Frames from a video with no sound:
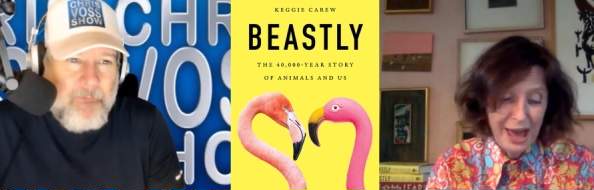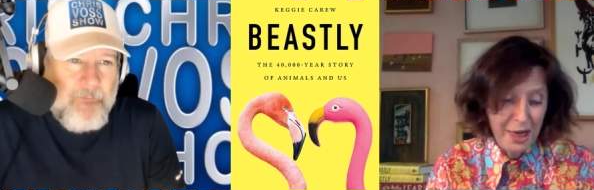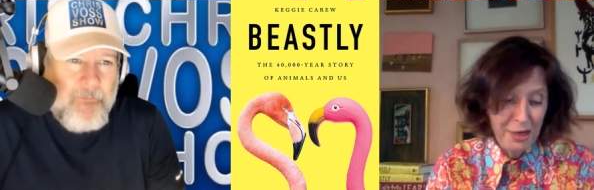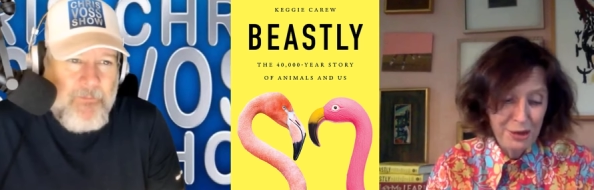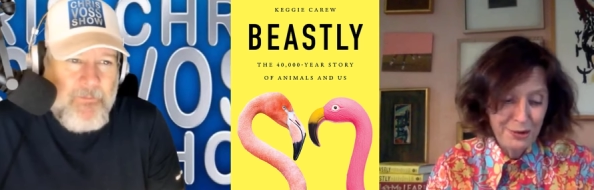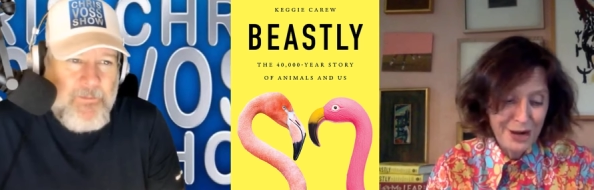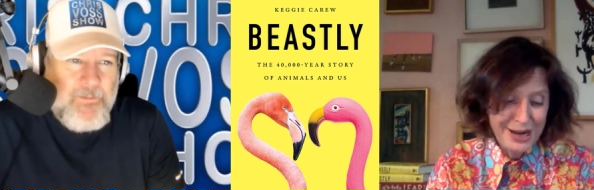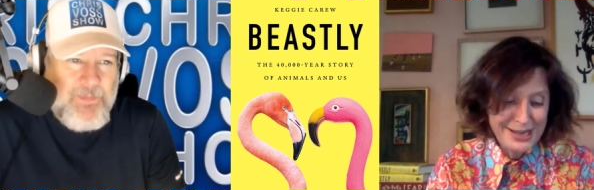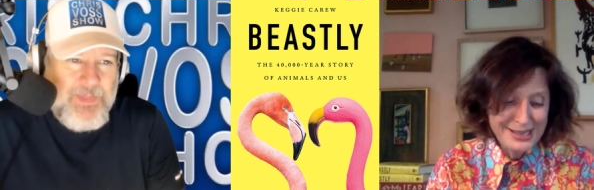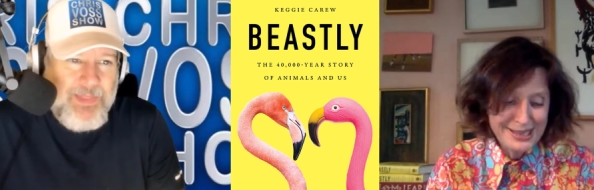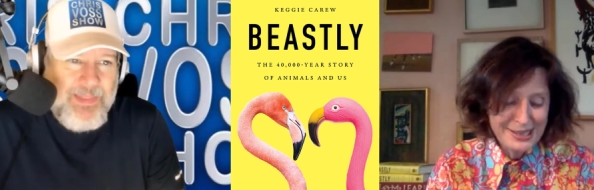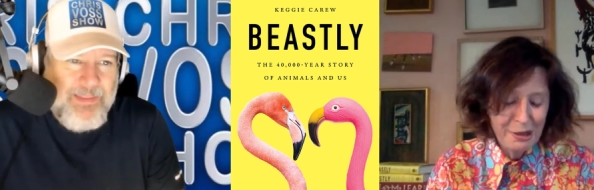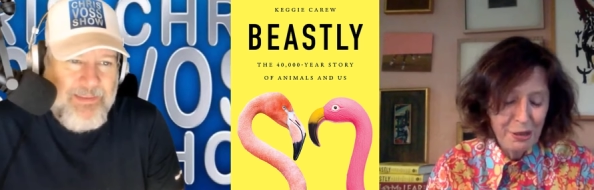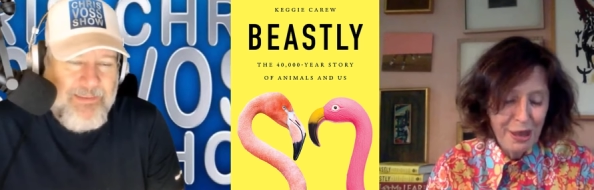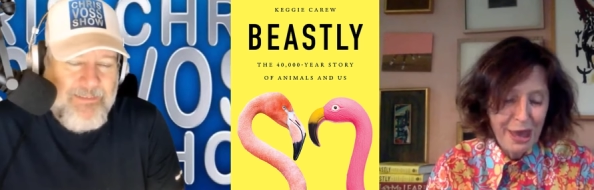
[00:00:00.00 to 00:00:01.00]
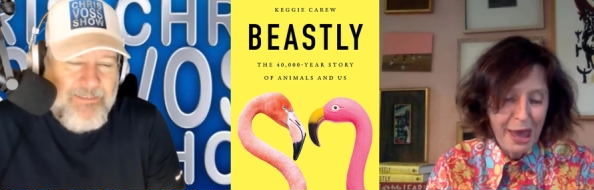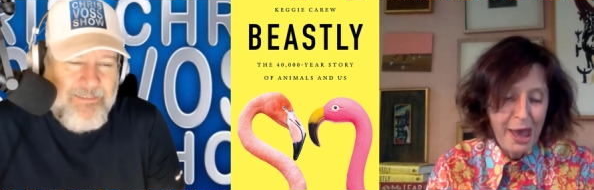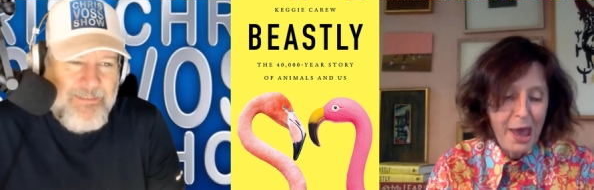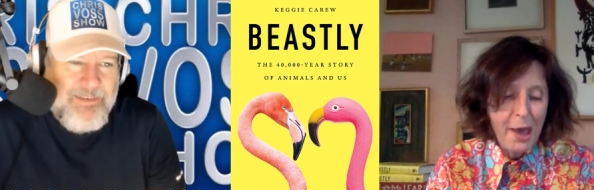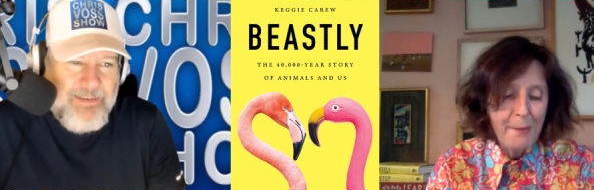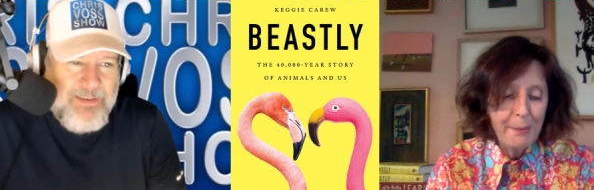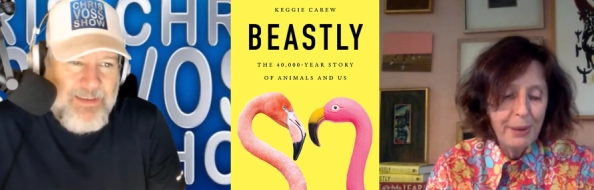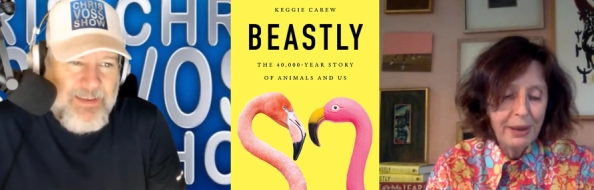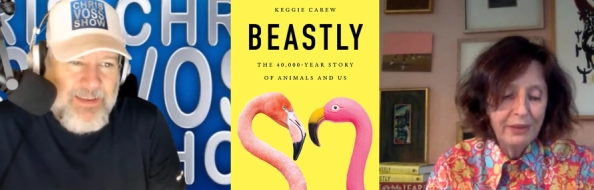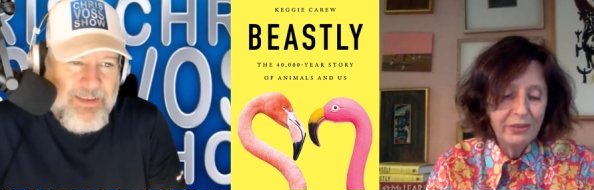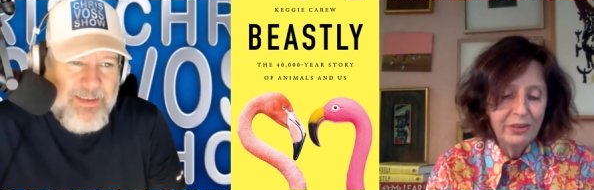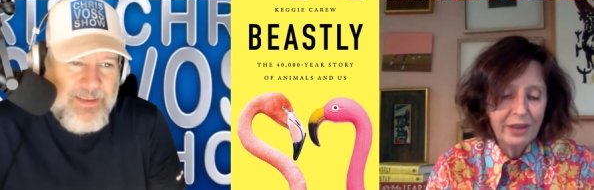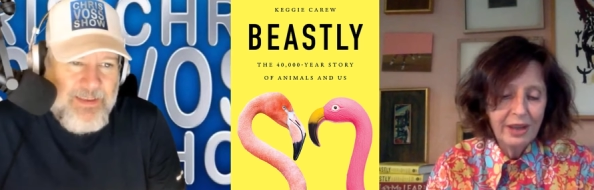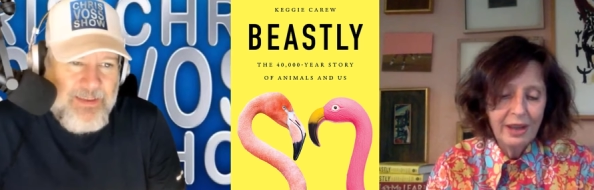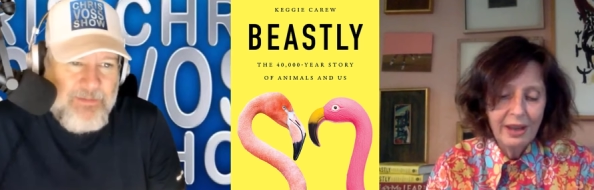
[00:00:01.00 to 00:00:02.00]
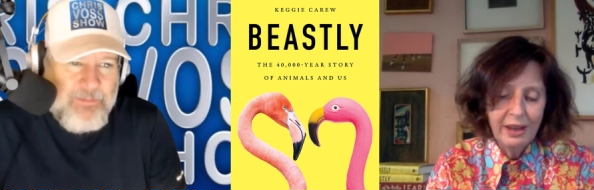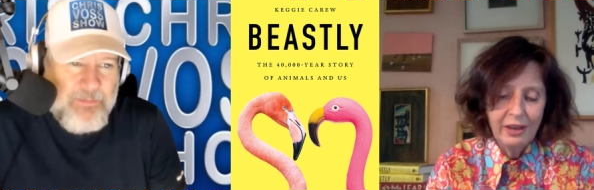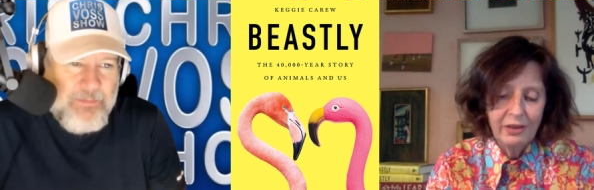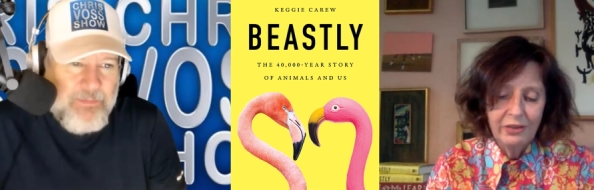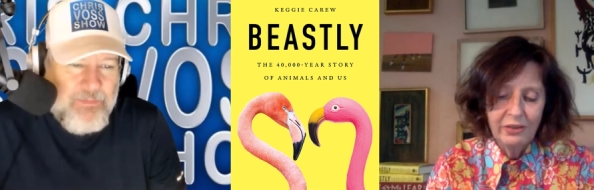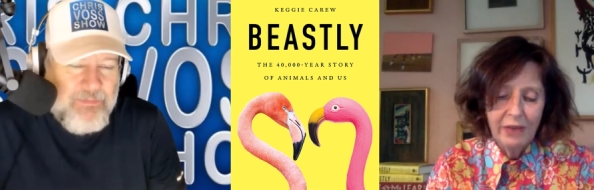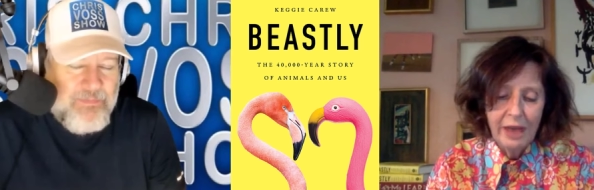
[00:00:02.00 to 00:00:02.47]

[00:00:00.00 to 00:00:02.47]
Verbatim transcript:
Speaker 1: that threat is still there. But it